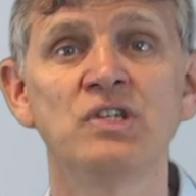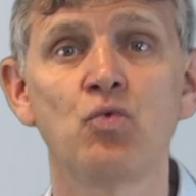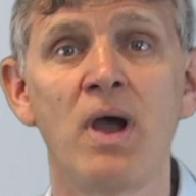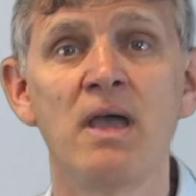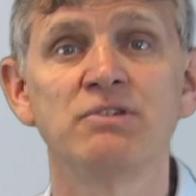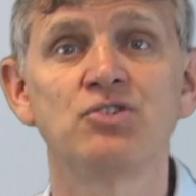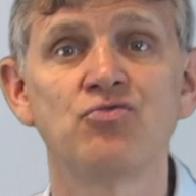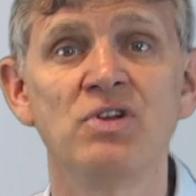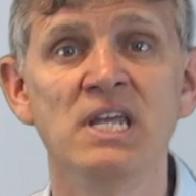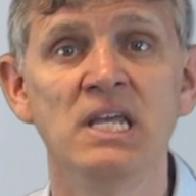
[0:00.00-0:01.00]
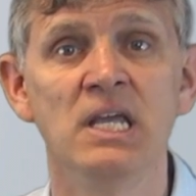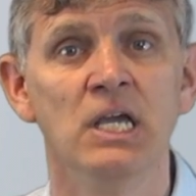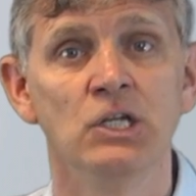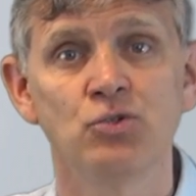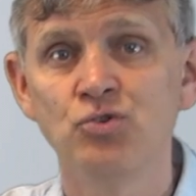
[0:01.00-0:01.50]
the driver tree
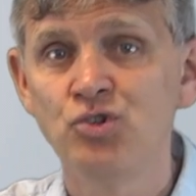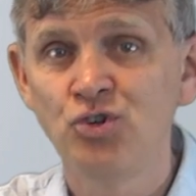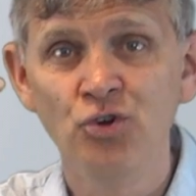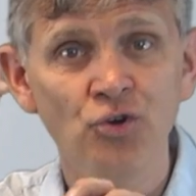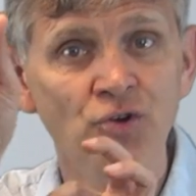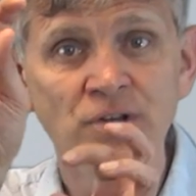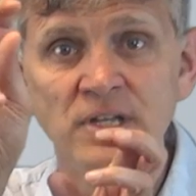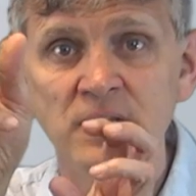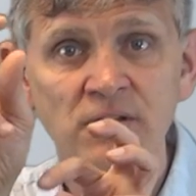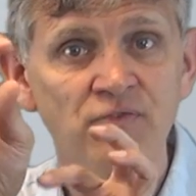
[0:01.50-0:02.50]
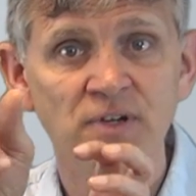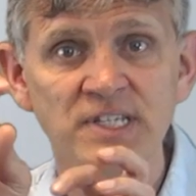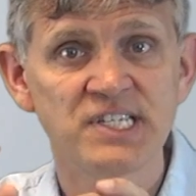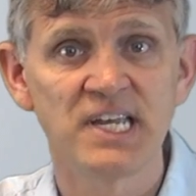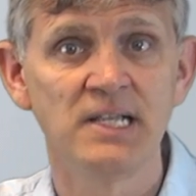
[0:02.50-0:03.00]
to turn
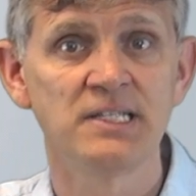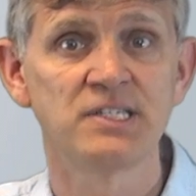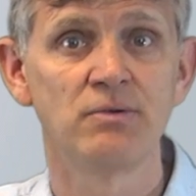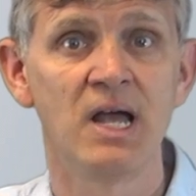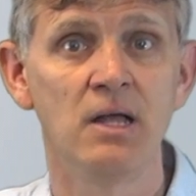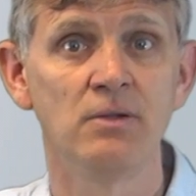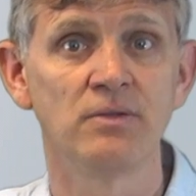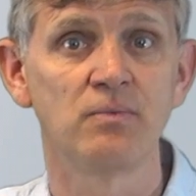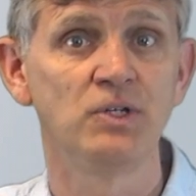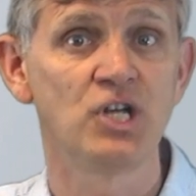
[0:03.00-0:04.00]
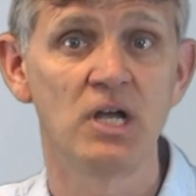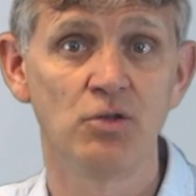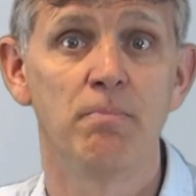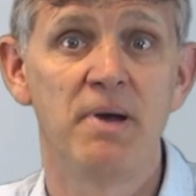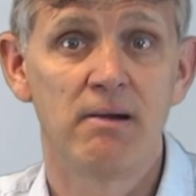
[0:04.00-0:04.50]
different cells around, which are
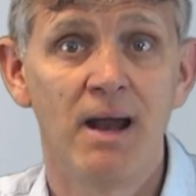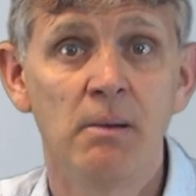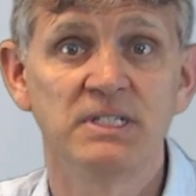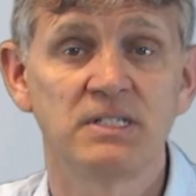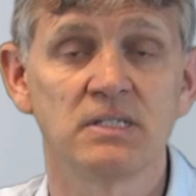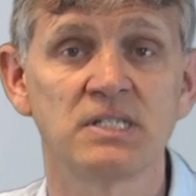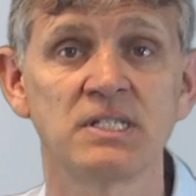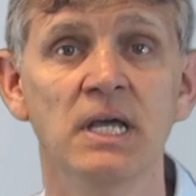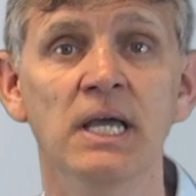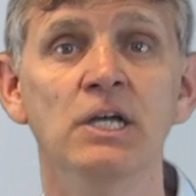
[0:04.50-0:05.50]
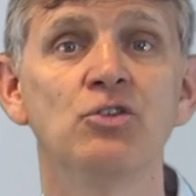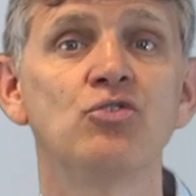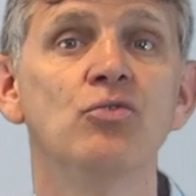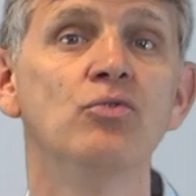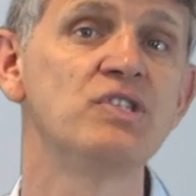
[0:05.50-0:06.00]
your parameters,
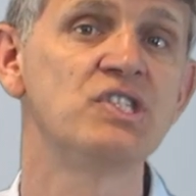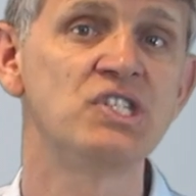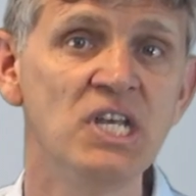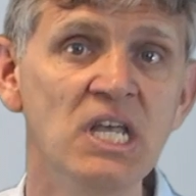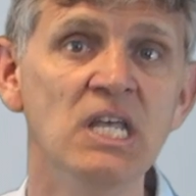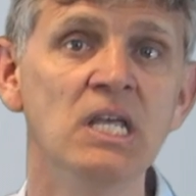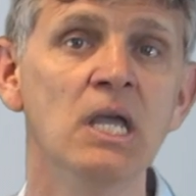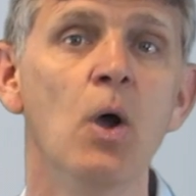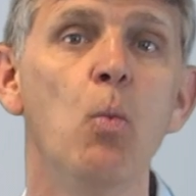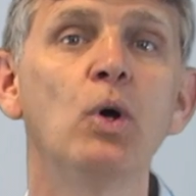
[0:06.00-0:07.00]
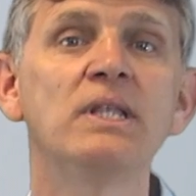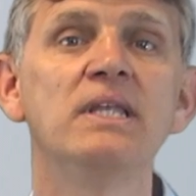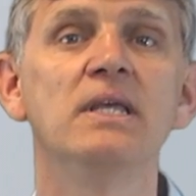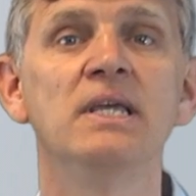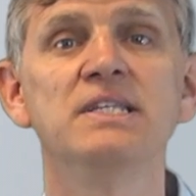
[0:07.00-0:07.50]
to see what
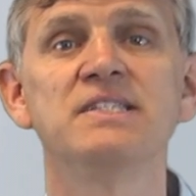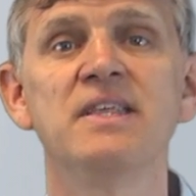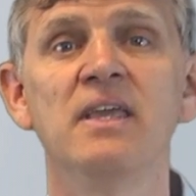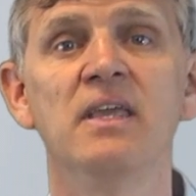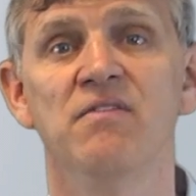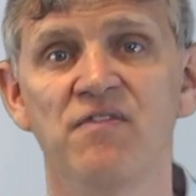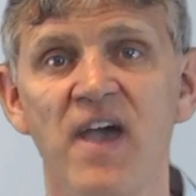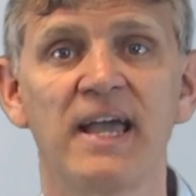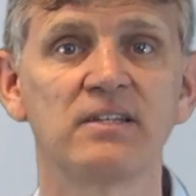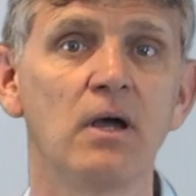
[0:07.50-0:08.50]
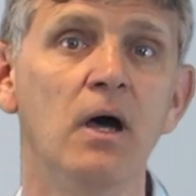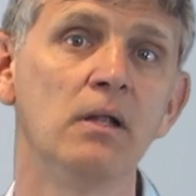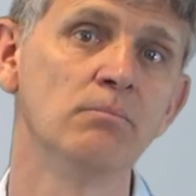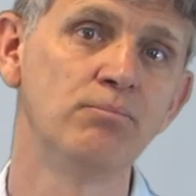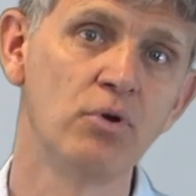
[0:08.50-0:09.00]
is the effect
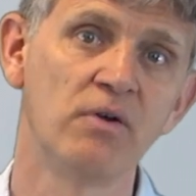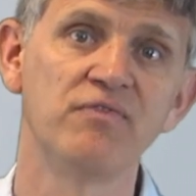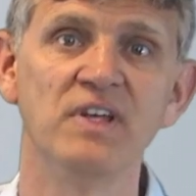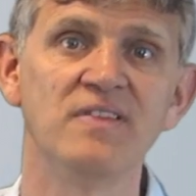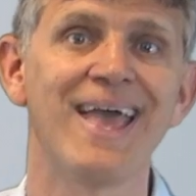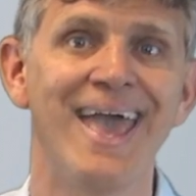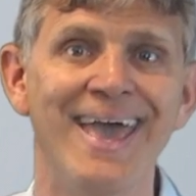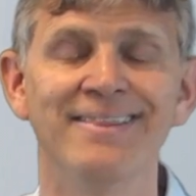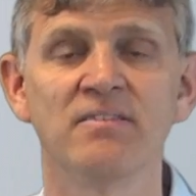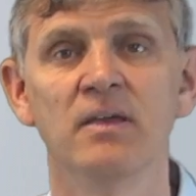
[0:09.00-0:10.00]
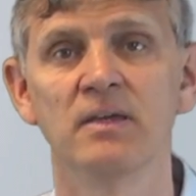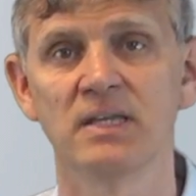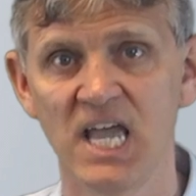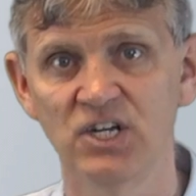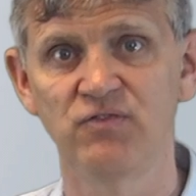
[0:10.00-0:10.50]
on profit and
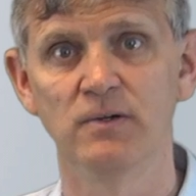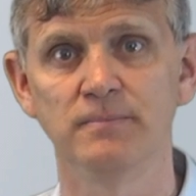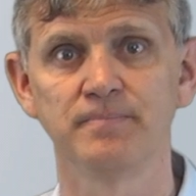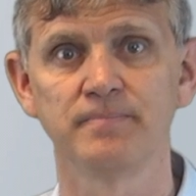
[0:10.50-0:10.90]
cash flow.